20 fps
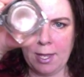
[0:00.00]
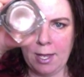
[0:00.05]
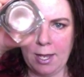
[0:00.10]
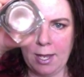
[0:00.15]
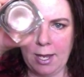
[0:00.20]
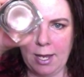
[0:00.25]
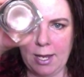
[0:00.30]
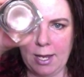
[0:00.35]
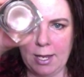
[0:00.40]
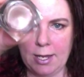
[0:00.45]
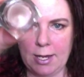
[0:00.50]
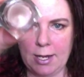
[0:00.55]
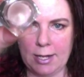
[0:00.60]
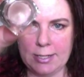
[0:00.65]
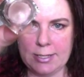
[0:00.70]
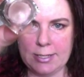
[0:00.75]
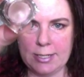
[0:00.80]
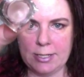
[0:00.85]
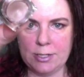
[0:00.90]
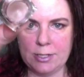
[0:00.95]
and I
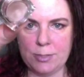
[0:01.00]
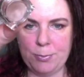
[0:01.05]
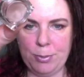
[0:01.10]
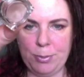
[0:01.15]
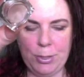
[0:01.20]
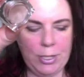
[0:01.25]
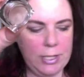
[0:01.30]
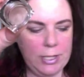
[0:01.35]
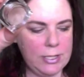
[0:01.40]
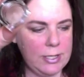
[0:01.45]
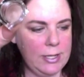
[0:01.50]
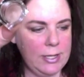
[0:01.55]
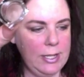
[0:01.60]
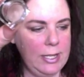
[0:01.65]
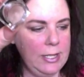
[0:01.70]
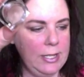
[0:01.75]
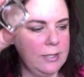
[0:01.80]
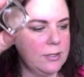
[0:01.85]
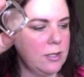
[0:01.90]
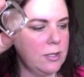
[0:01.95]
tend to put
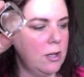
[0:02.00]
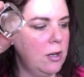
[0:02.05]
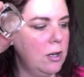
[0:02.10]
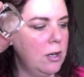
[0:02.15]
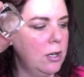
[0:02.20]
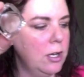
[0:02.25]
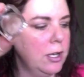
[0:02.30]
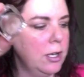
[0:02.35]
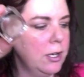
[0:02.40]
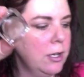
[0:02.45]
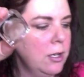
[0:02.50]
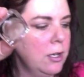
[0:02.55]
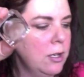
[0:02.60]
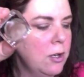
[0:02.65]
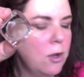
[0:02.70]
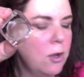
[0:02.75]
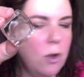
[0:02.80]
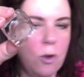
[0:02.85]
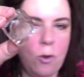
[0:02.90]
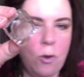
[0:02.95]
these on
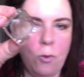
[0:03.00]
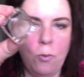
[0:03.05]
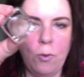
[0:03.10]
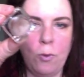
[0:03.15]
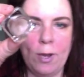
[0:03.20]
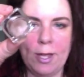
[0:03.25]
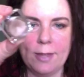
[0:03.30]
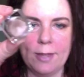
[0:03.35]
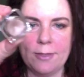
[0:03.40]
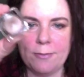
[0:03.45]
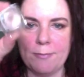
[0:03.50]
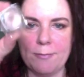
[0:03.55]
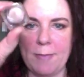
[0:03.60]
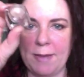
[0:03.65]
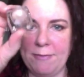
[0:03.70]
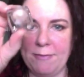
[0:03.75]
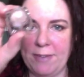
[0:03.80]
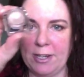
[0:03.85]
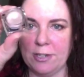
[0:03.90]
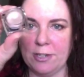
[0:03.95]
with my
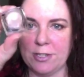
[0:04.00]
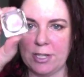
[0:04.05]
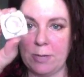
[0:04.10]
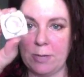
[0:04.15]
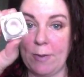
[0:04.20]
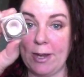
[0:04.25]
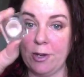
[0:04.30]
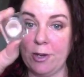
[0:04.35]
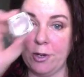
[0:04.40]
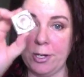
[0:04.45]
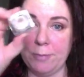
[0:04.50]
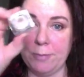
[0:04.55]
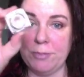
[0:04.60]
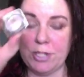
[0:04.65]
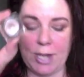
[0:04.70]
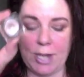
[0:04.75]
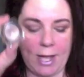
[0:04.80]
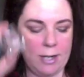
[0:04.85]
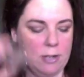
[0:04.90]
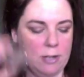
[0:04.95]
fingers anyway, cream
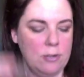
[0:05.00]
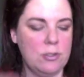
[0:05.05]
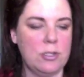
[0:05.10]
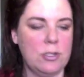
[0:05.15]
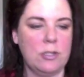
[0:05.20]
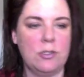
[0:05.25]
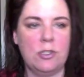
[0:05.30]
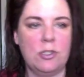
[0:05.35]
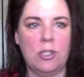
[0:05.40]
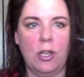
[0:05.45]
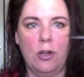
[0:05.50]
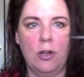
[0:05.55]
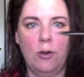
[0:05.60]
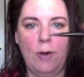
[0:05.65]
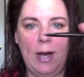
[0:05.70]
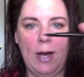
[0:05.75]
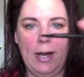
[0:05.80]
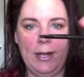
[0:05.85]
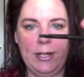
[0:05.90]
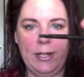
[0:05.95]
shadows. So
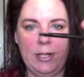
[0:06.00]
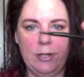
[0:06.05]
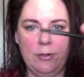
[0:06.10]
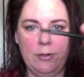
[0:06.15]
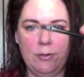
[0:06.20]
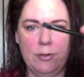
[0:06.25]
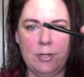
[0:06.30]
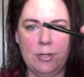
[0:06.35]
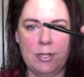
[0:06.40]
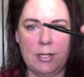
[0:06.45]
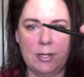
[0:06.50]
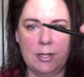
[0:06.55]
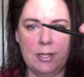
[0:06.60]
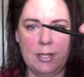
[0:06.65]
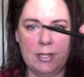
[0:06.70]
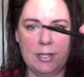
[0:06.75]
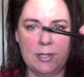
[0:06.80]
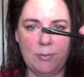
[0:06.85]
I used this